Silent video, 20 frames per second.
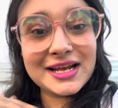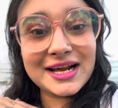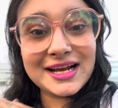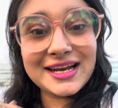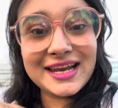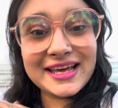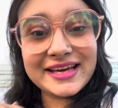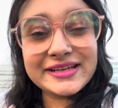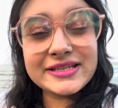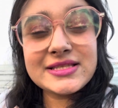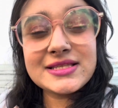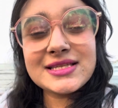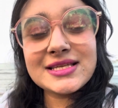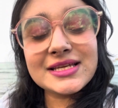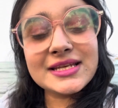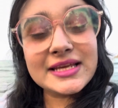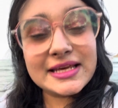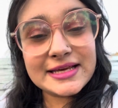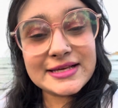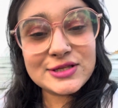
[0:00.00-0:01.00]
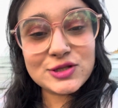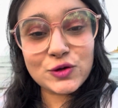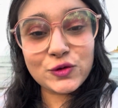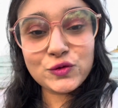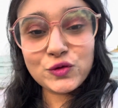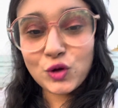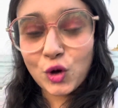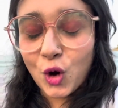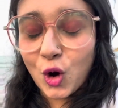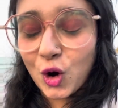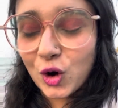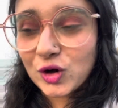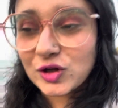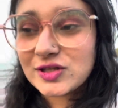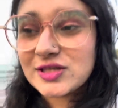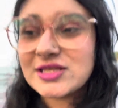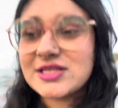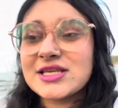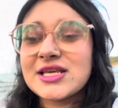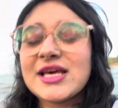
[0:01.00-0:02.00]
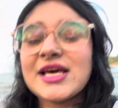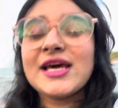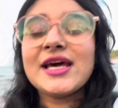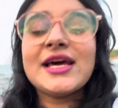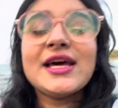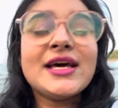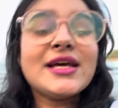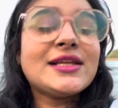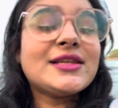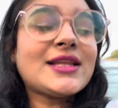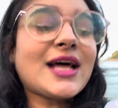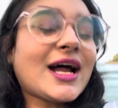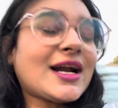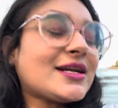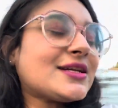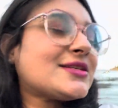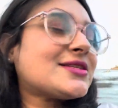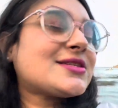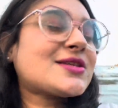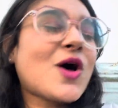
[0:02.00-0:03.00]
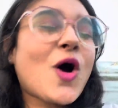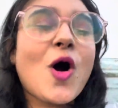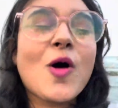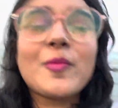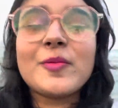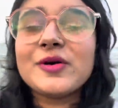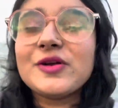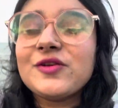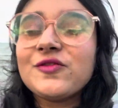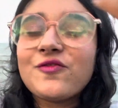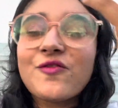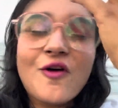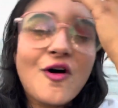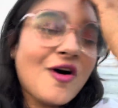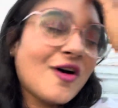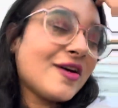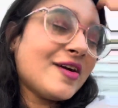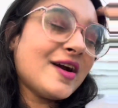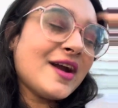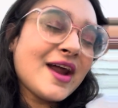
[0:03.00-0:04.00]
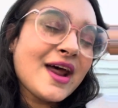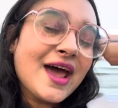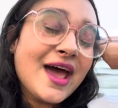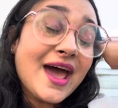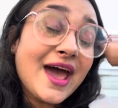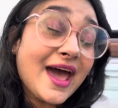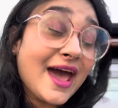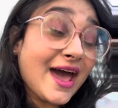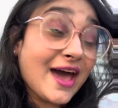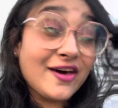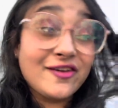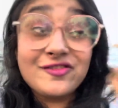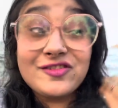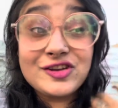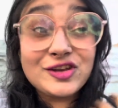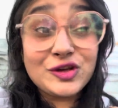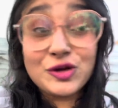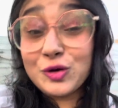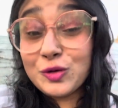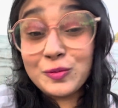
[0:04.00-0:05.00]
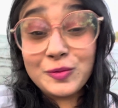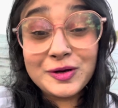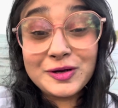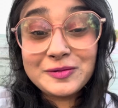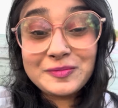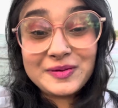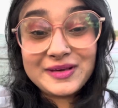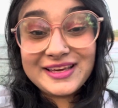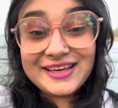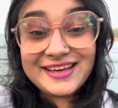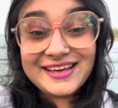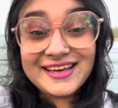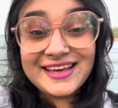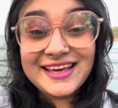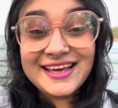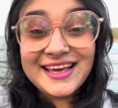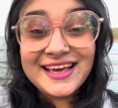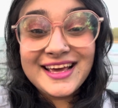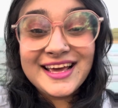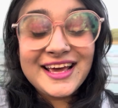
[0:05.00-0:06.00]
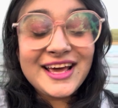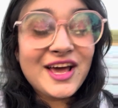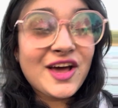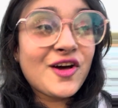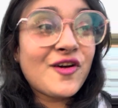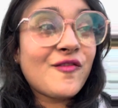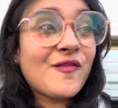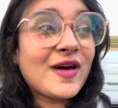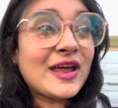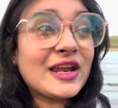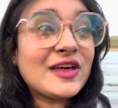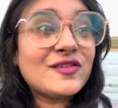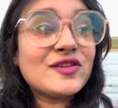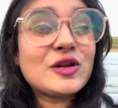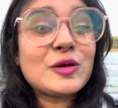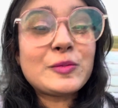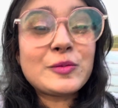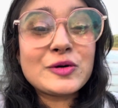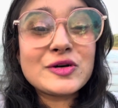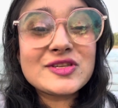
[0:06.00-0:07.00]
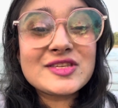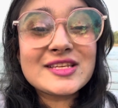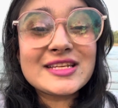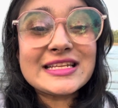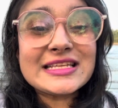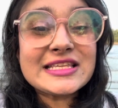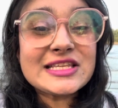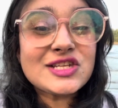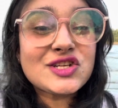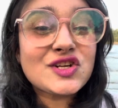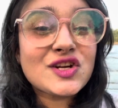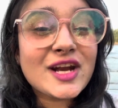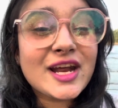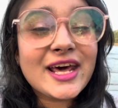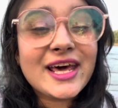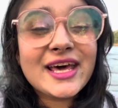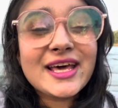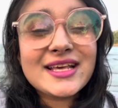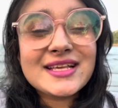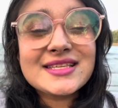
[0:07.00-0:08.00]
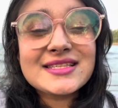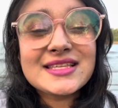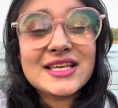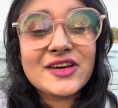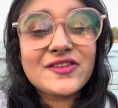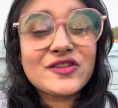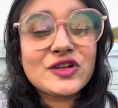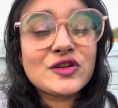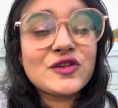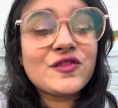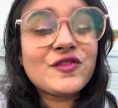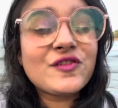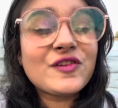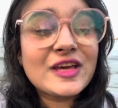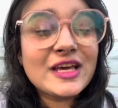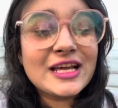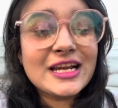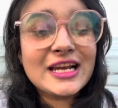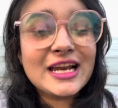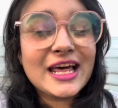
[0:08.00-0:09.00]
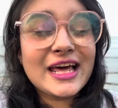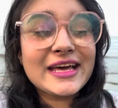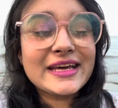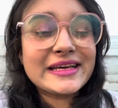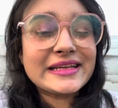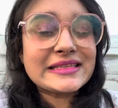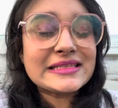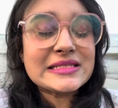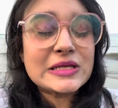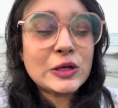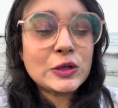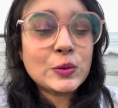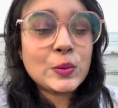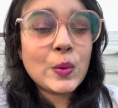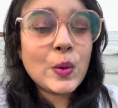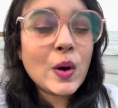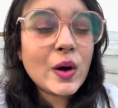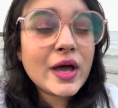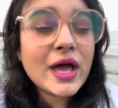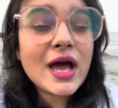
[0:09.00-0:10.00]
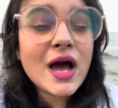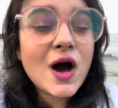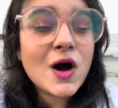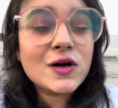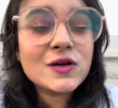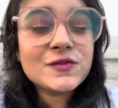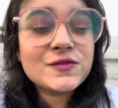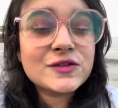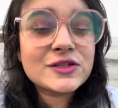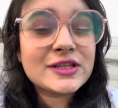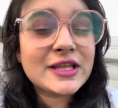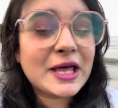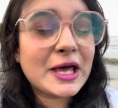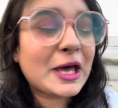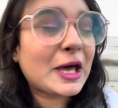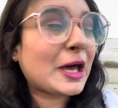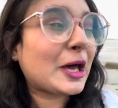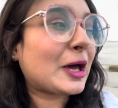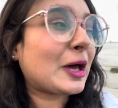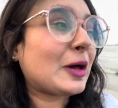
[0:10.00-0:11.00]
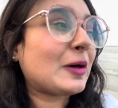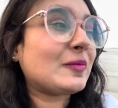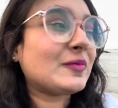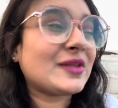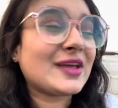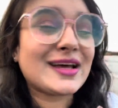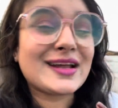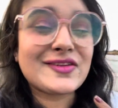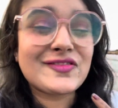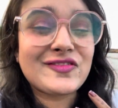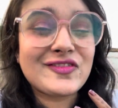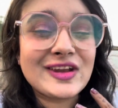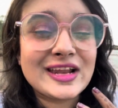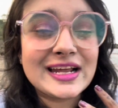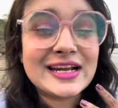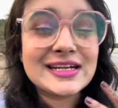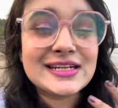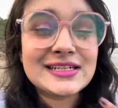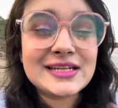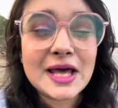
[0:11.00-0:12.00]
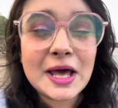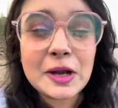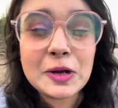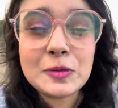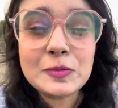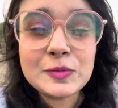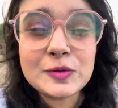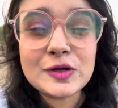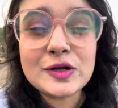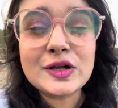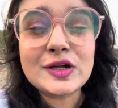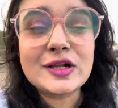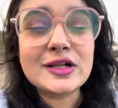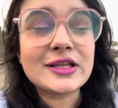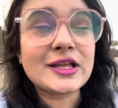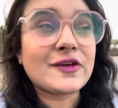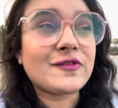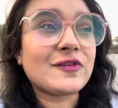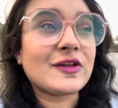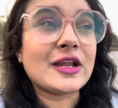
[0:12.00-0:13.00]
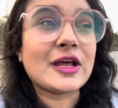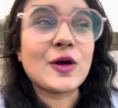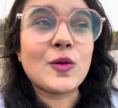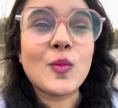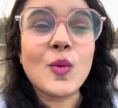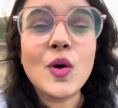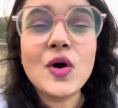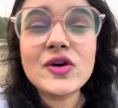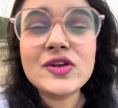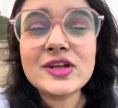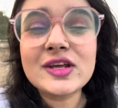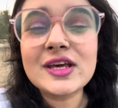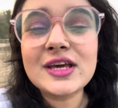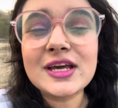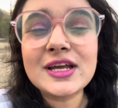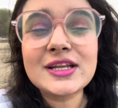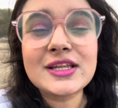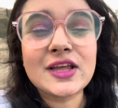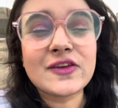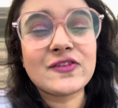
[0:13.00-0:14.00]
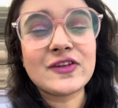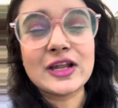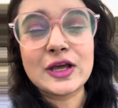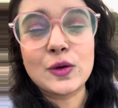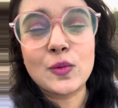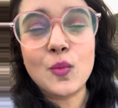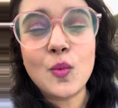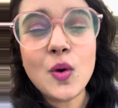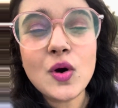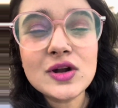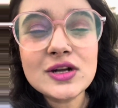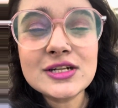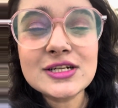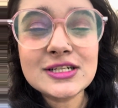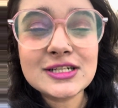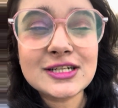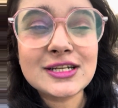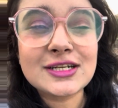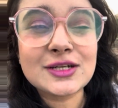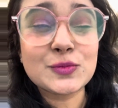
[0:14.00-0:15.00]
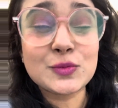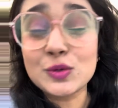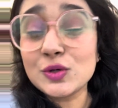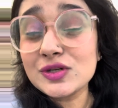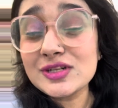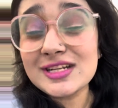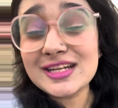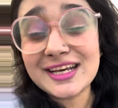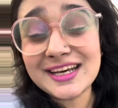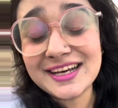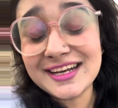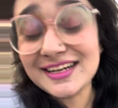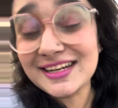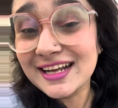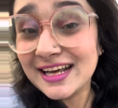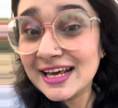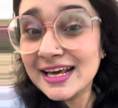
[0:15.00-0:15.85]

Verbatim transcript: are like a series of thoughts that is common for every human being whenever a person is stressed they will feel like it's not working out for them they are feeling terrible they're feeling worried they're feeling wounded wounded